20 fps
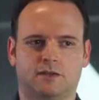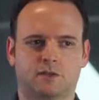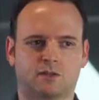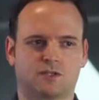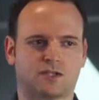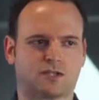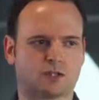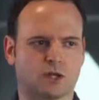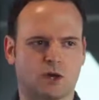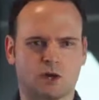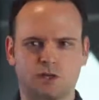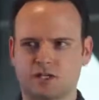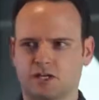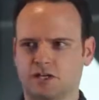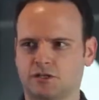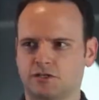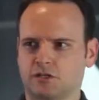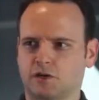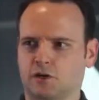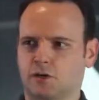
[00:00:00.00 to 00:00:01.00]
there's this large
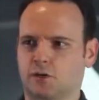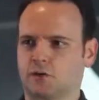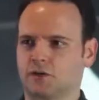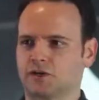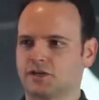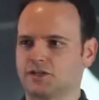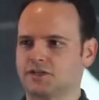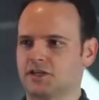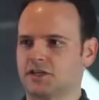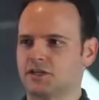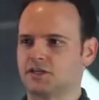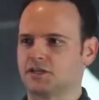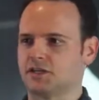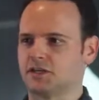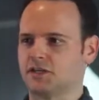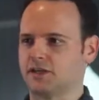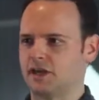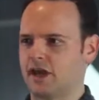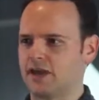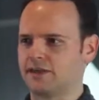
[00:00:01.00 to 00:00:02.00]
engineering
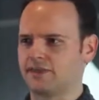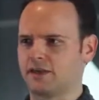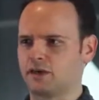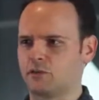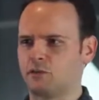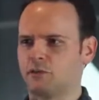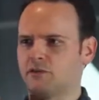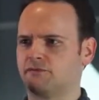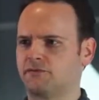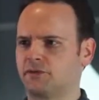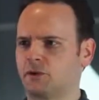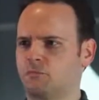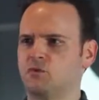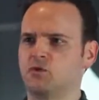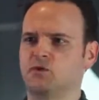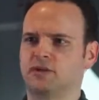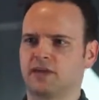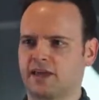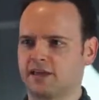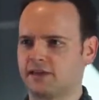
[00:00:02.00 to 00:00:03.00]
organization, and I think we've
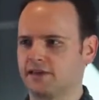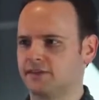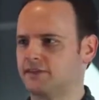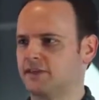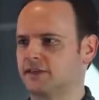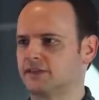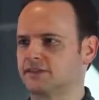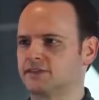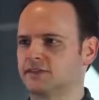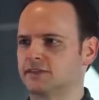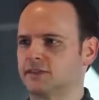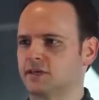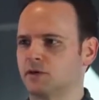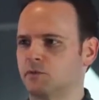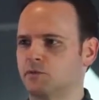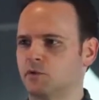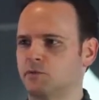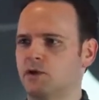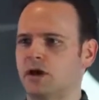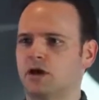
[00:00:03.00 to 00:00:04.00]
communicated things to
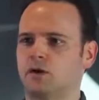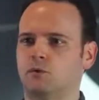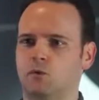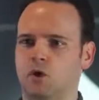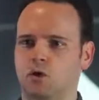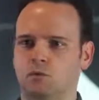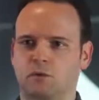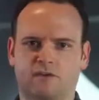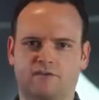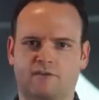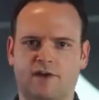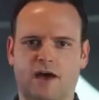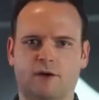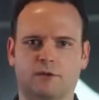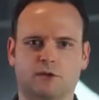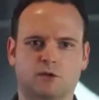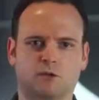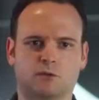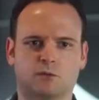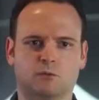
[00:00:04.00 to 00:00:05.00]
them about what we
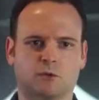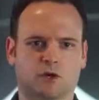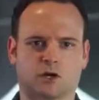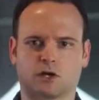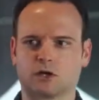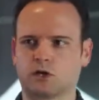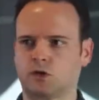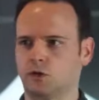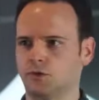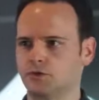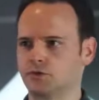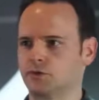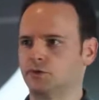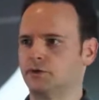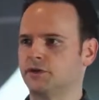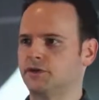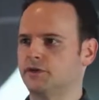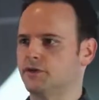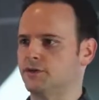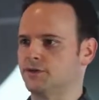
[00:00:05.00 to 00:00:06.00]
value, what our culture
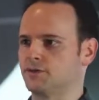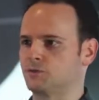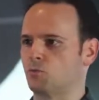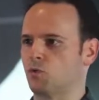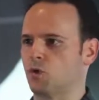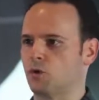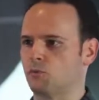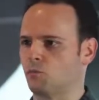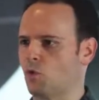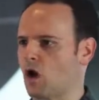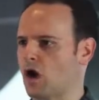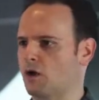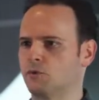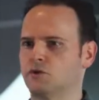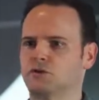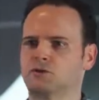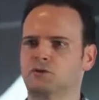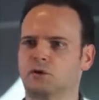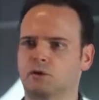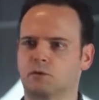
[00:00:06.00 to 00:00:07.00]
is, why
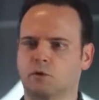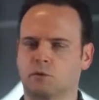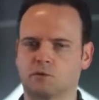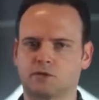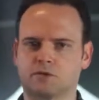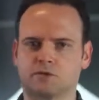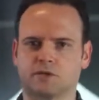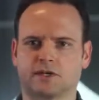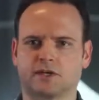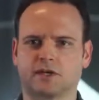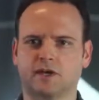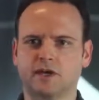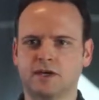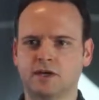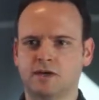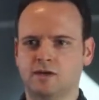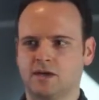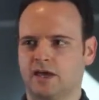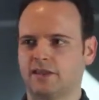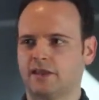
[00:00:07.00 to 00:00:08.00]
we're doing what we're doing,
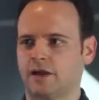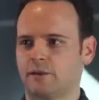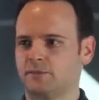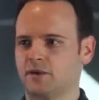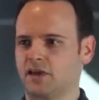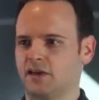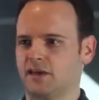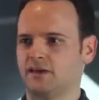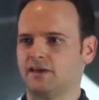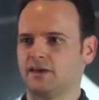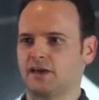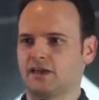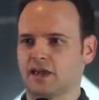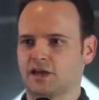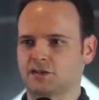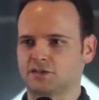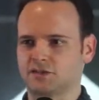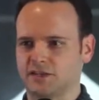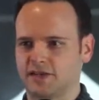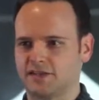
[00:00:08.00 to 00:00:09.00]
and
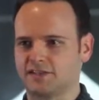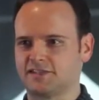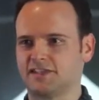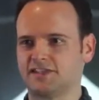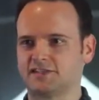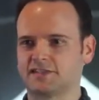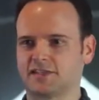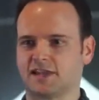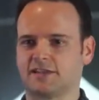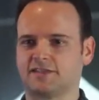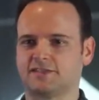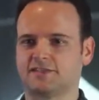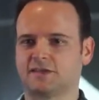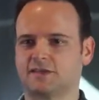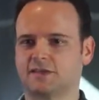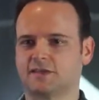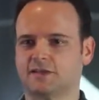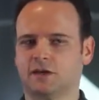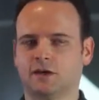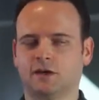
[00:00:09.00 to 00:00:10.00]
occasionally I see signs
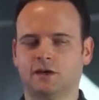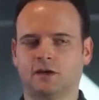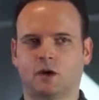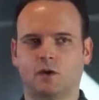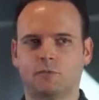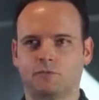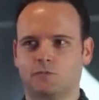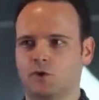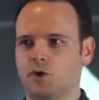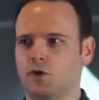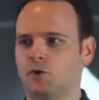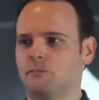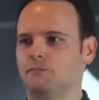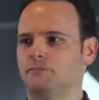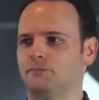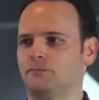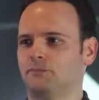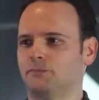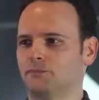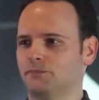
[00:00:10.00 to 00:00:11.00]
that, oh, nope,
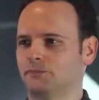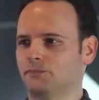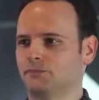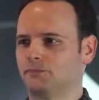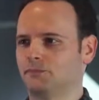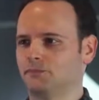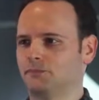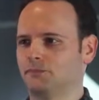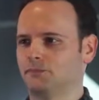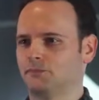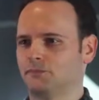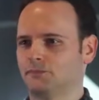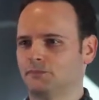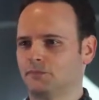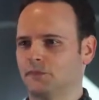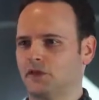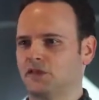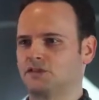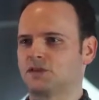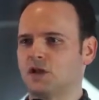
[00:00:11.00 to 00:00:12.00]

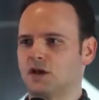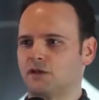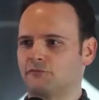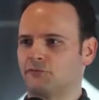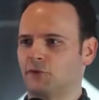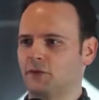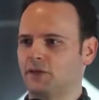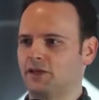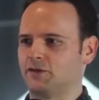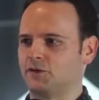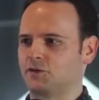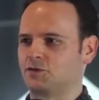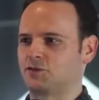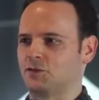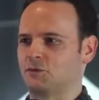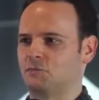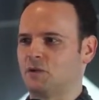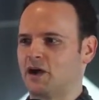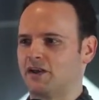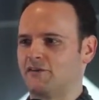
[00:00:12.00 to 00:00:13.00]
it's not fully
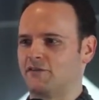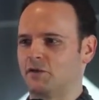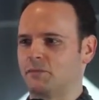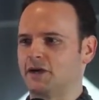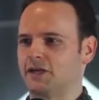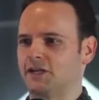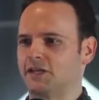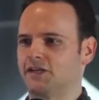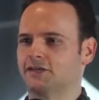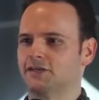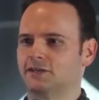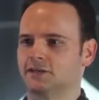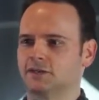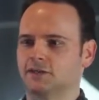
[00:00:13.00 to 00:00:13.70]
understood by everybody.